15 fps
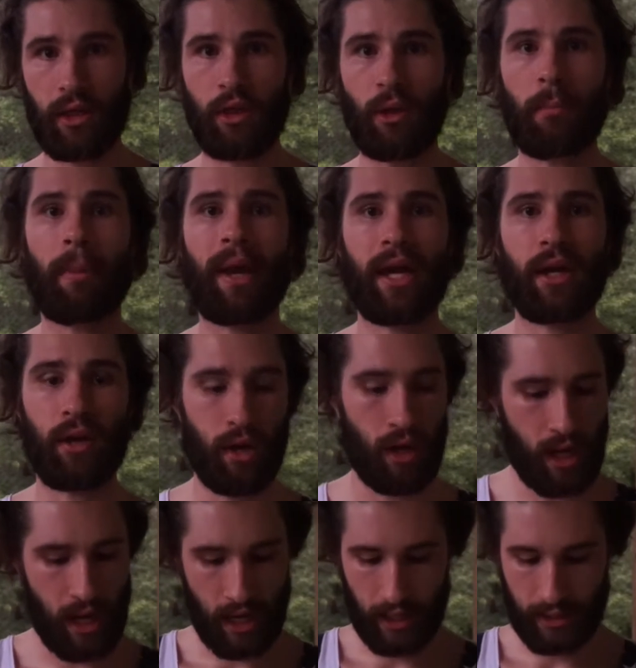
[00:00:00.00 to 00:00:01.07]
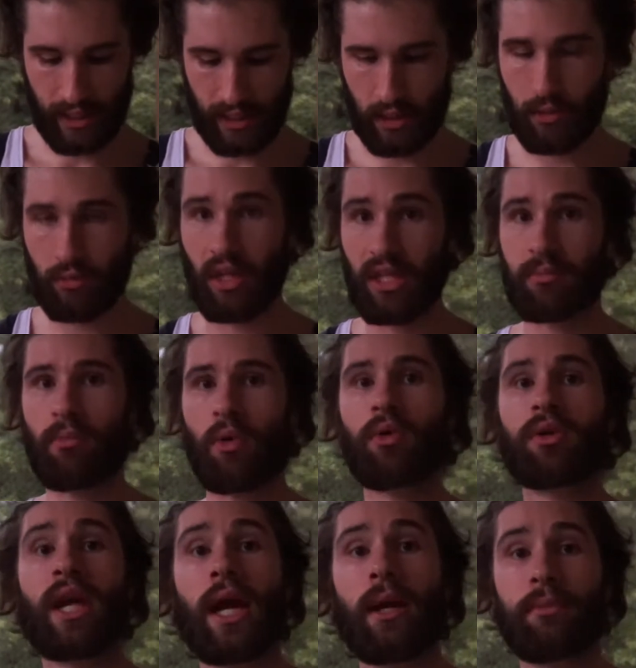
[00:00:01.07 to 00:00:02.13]
the better. Because that's
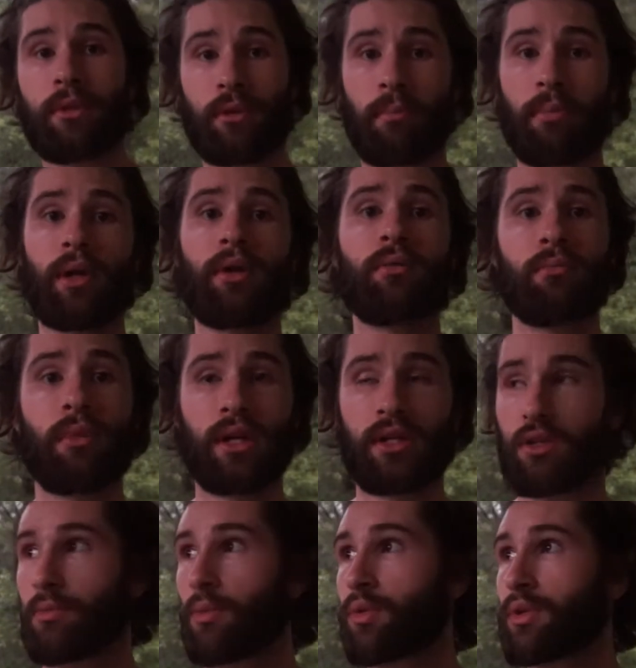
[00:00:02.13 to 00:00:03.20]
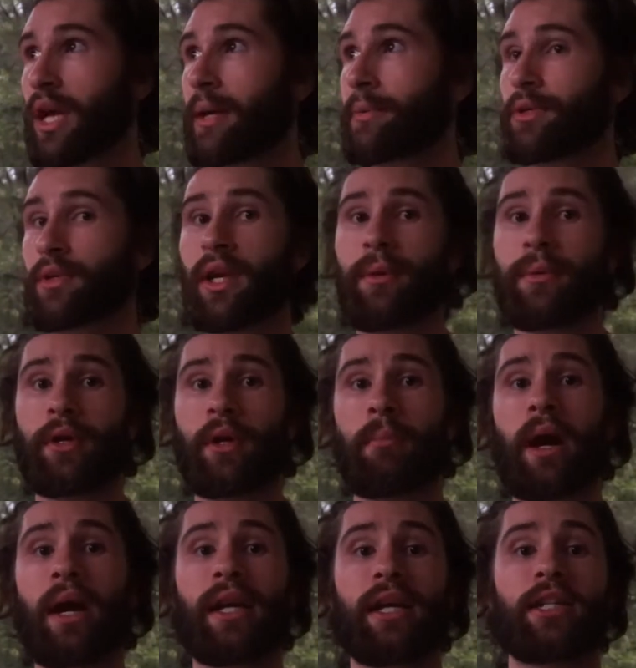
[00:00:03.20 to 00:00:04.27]
more times you're building muscle, more times you're giving your
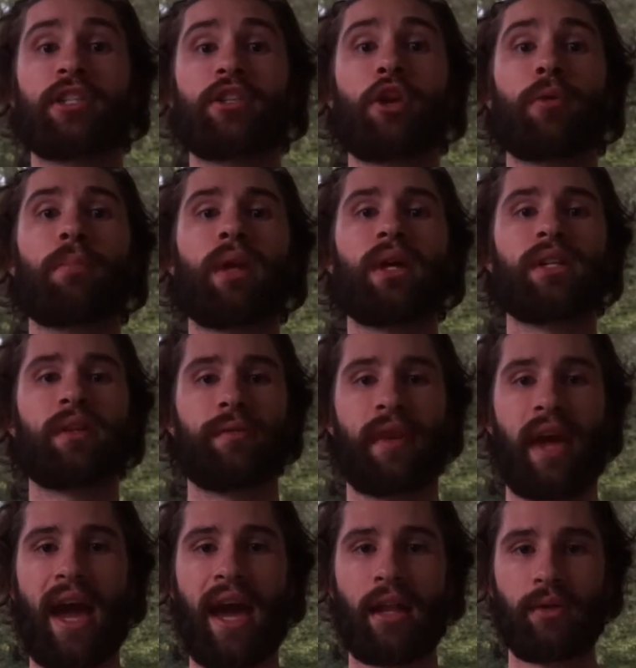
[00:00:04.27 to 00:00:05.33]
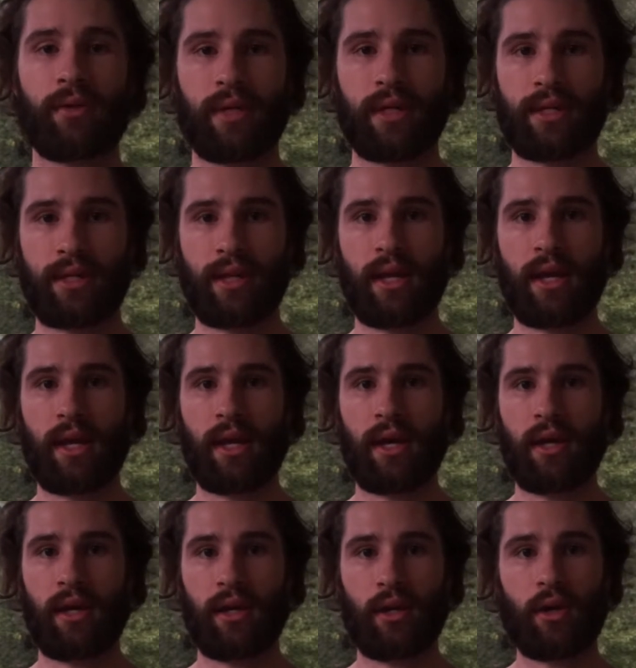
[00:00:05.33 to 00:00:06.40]
body a surplus of calories.
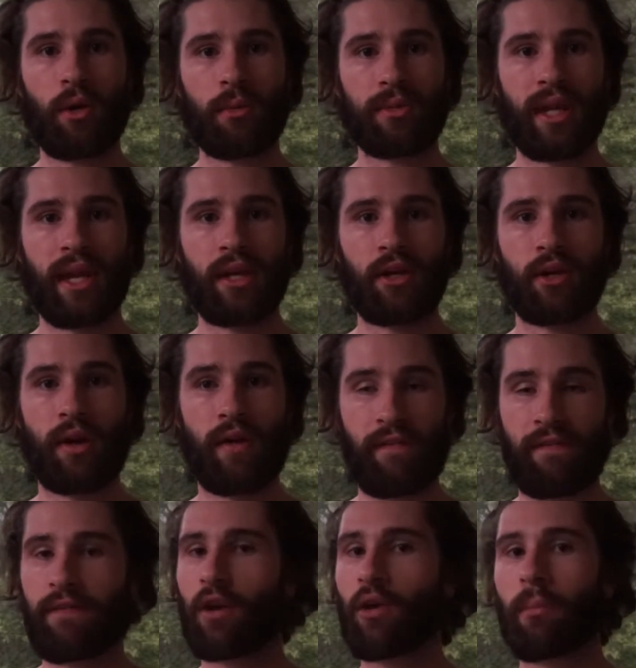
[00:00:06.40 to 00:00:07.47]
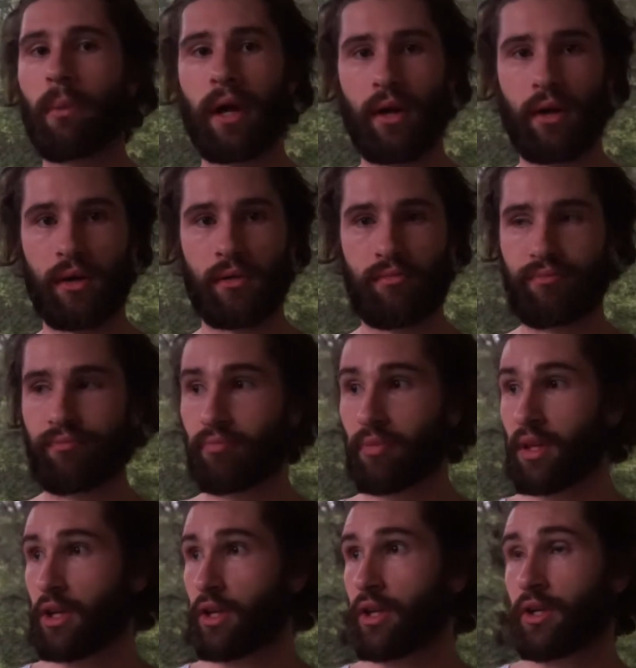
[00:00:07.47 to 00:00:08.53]
You know what I'm saying? You're going to feel better.
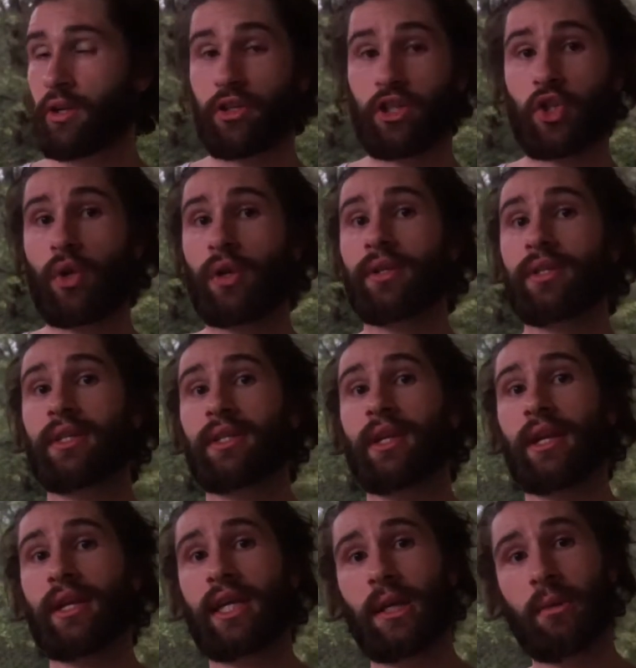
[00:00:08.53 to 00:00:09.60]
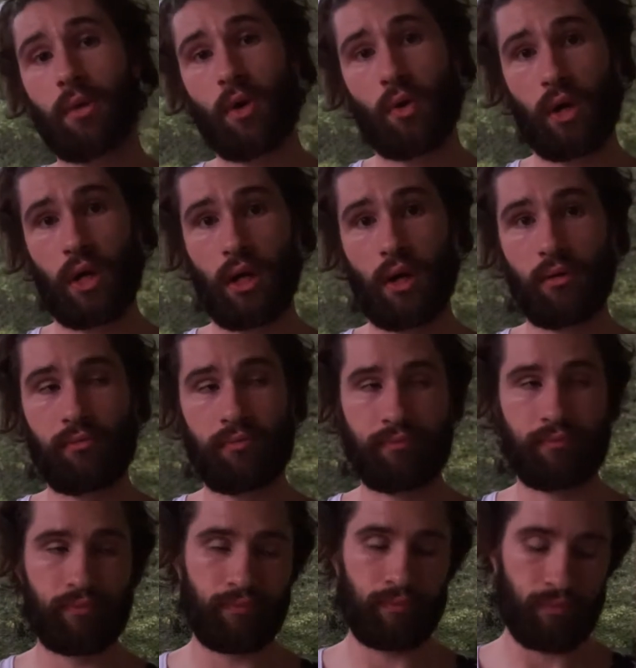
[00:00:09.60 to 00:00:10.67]
Your strength's just going to keep going up.
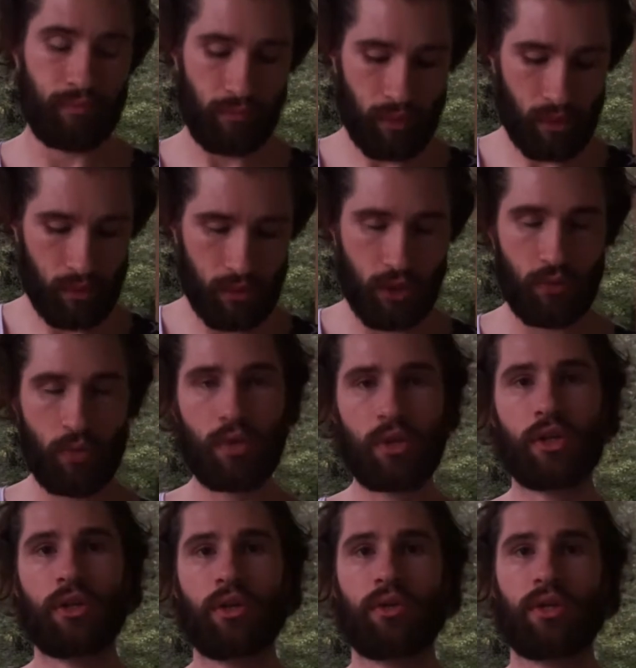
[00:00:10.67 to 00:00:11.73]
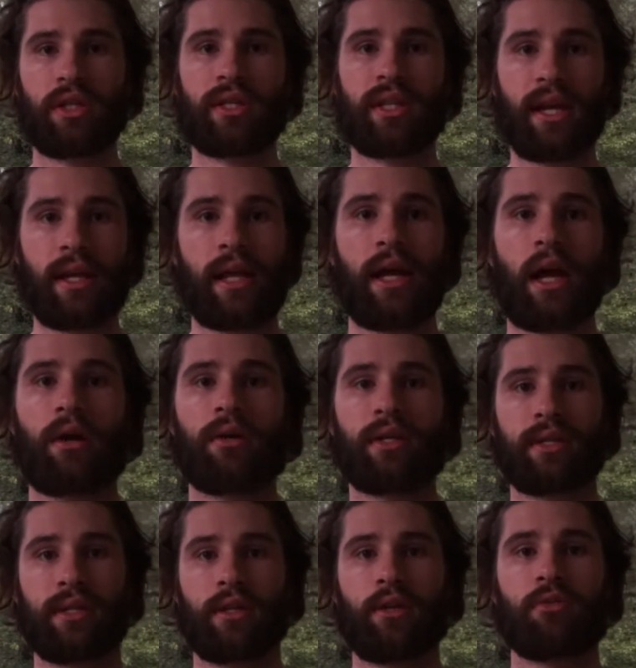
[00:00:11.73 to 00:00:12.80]
What you want to do, just say, like, I'll
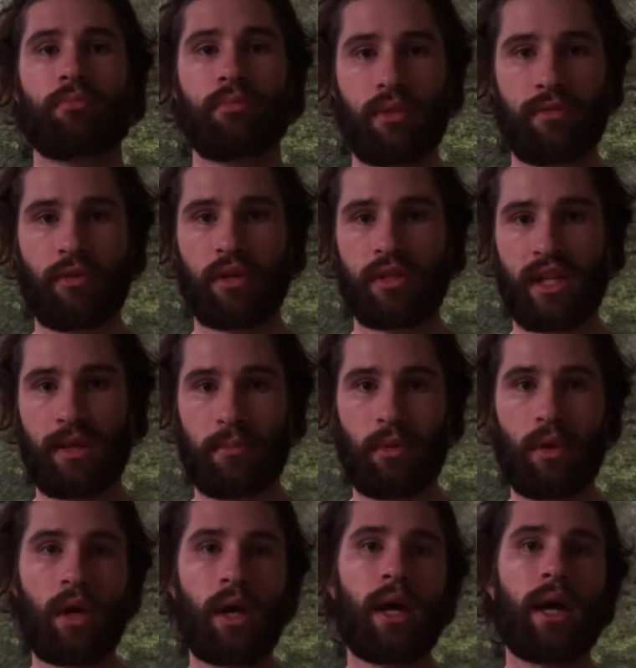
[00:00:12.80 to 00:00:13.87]
just use me for example.